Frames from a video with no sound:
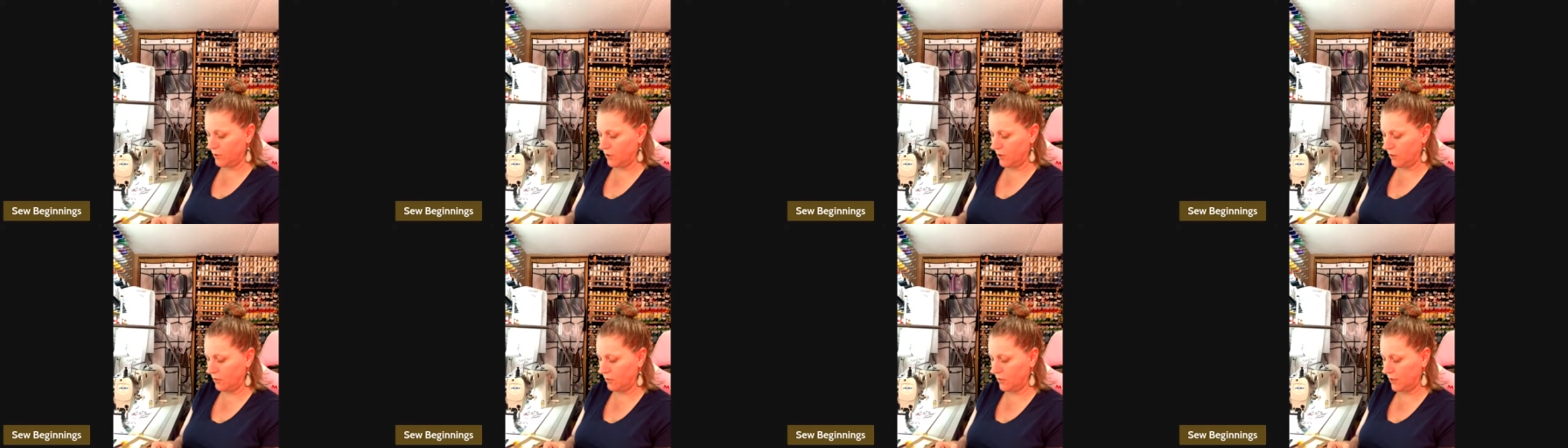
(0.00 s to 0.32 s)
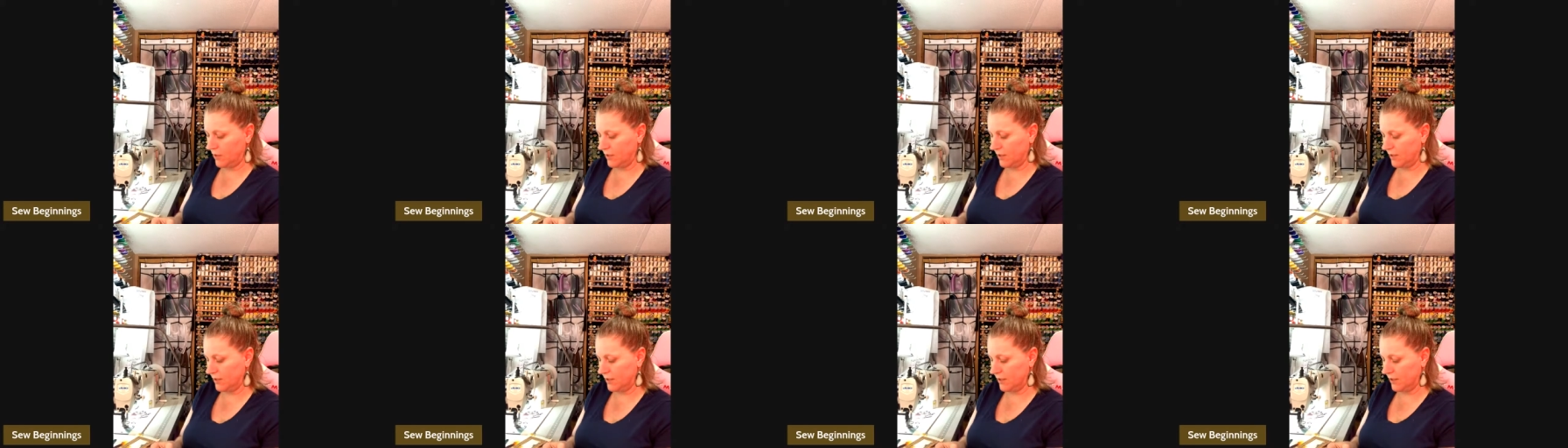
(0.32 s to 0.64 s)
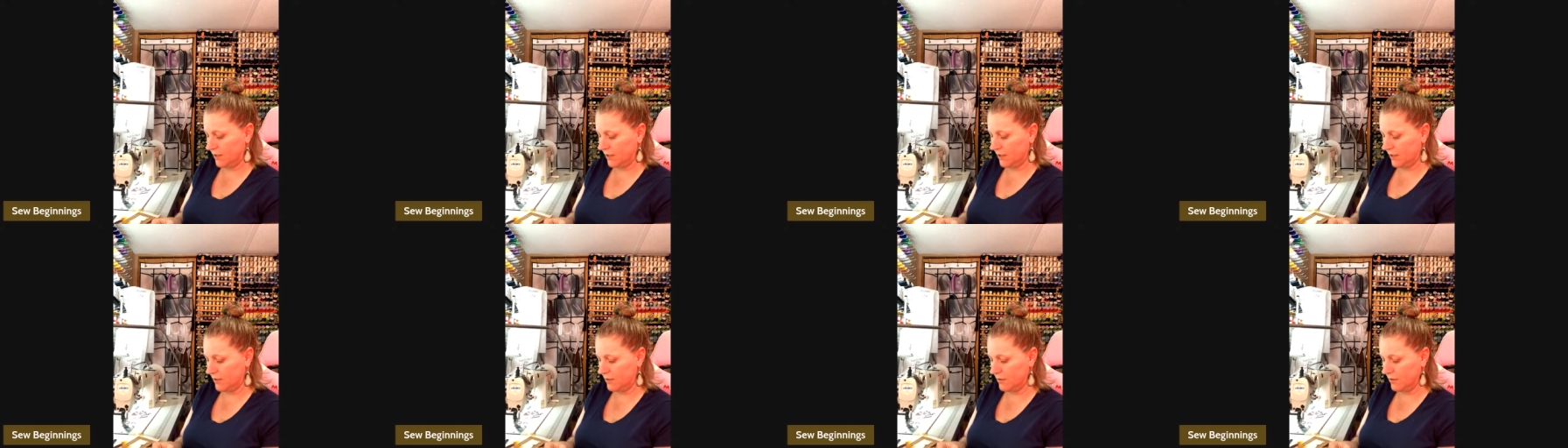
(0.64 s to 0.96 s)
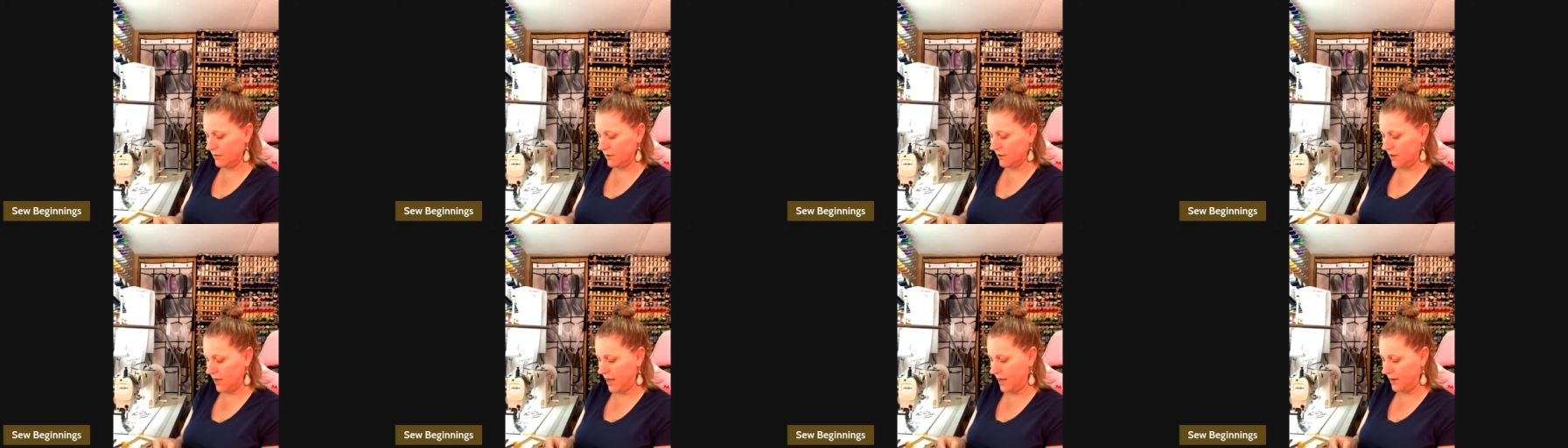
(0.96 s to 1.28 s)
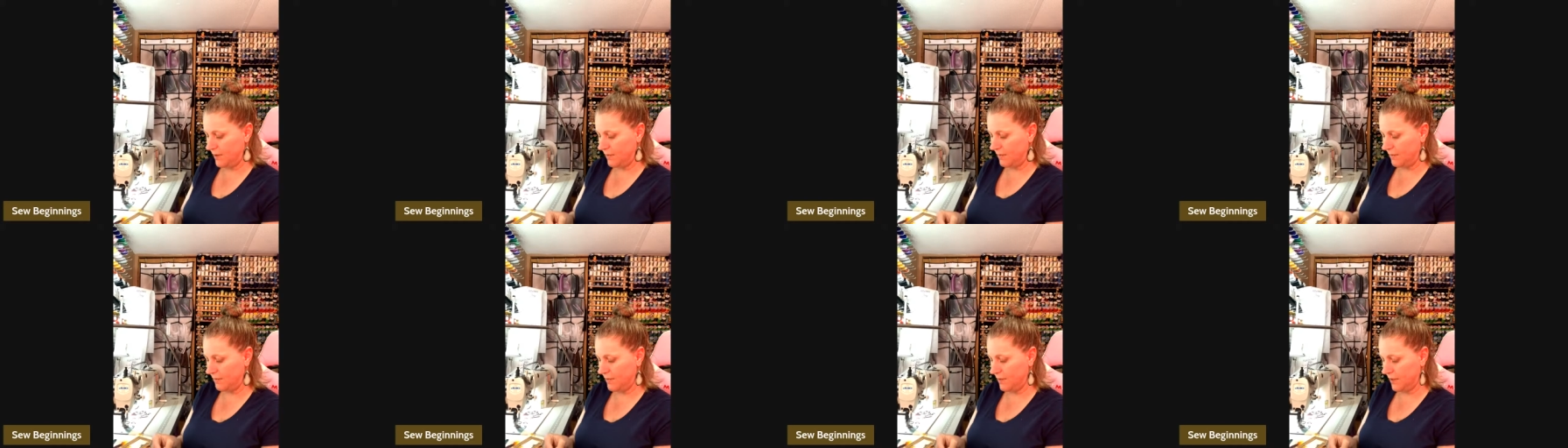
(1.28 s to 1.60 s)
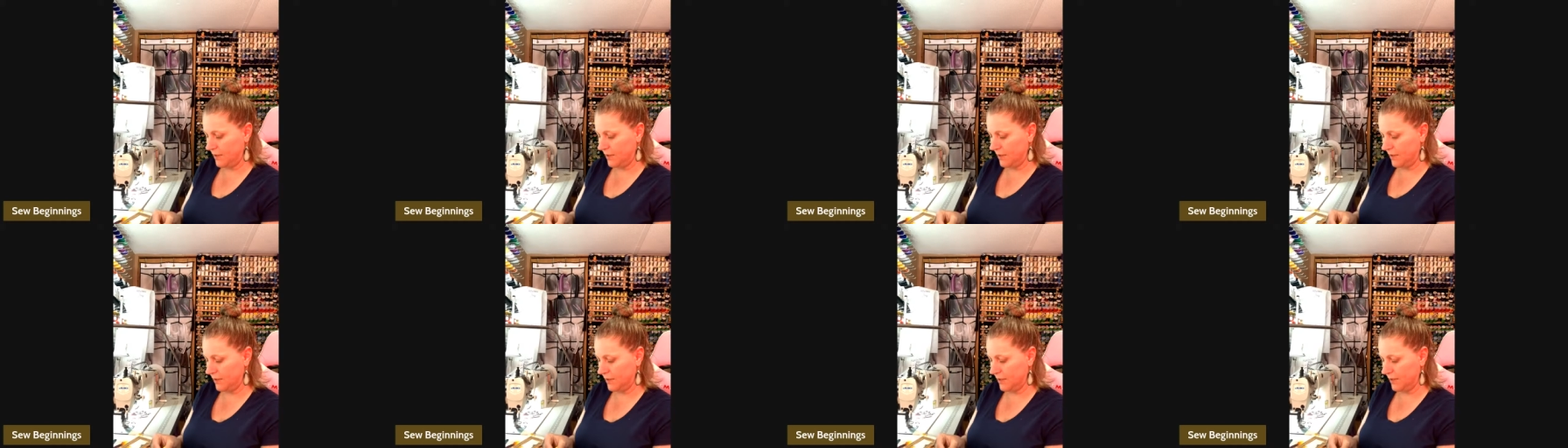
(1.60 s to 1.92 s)
So until that
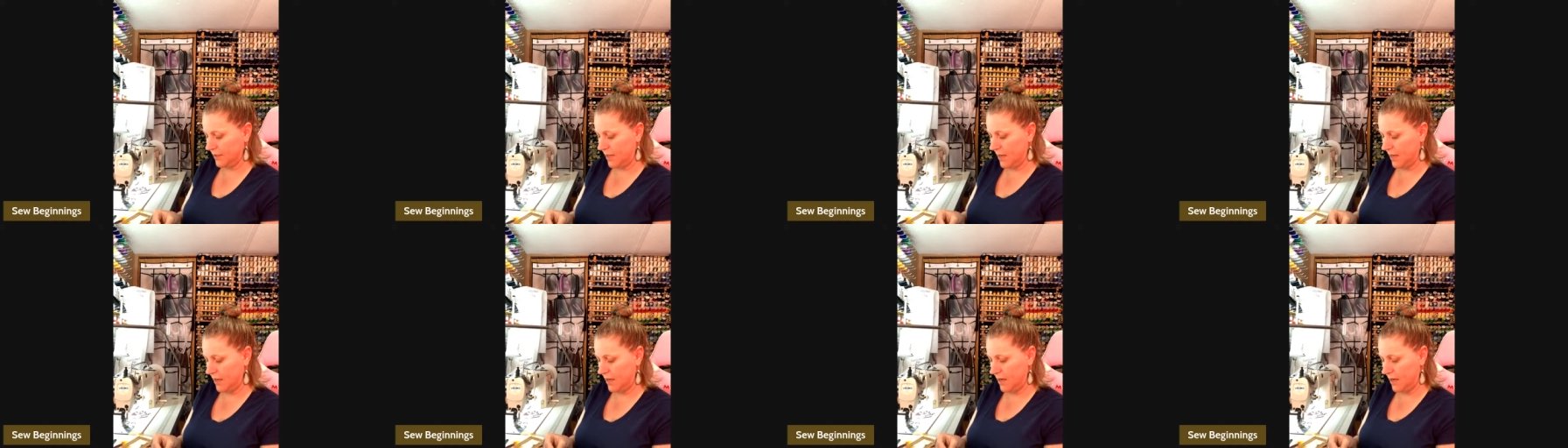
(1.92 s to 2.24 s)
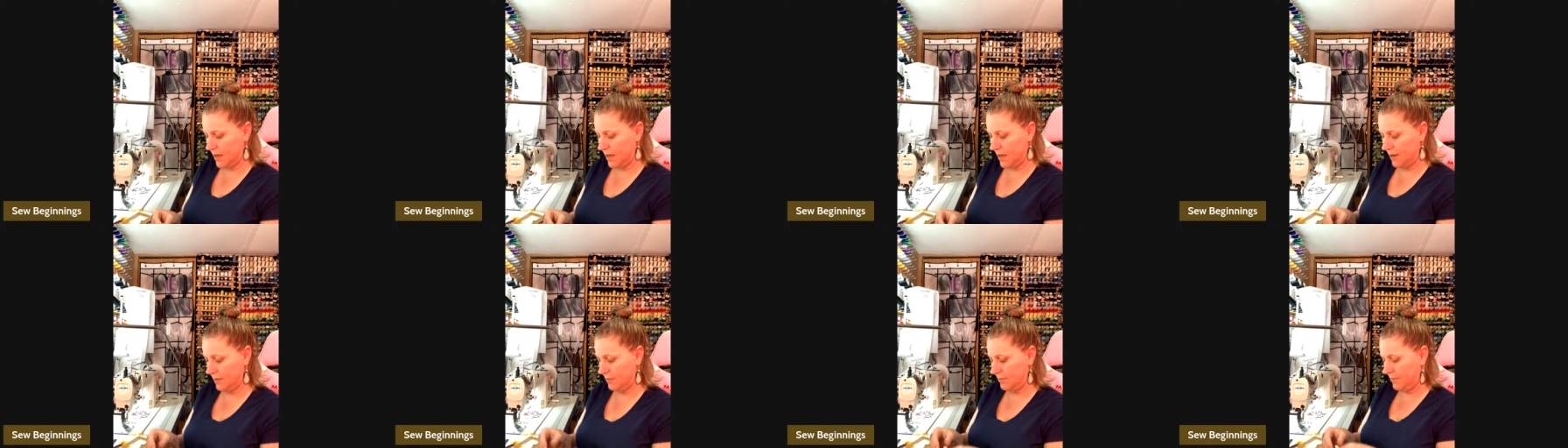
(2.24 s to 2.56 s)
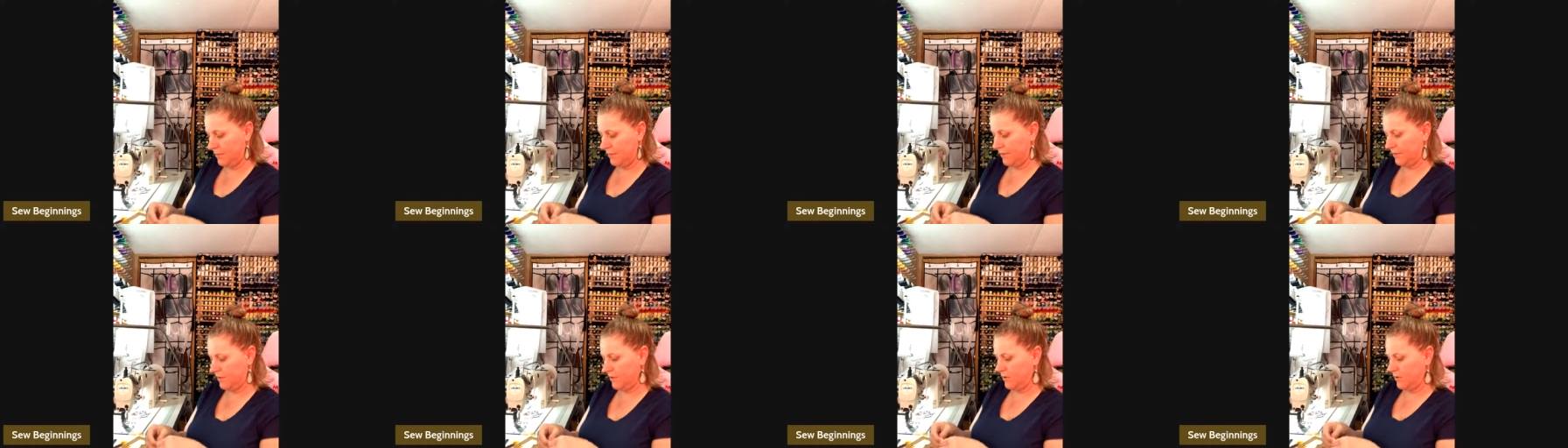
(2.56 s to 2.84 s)
builds up,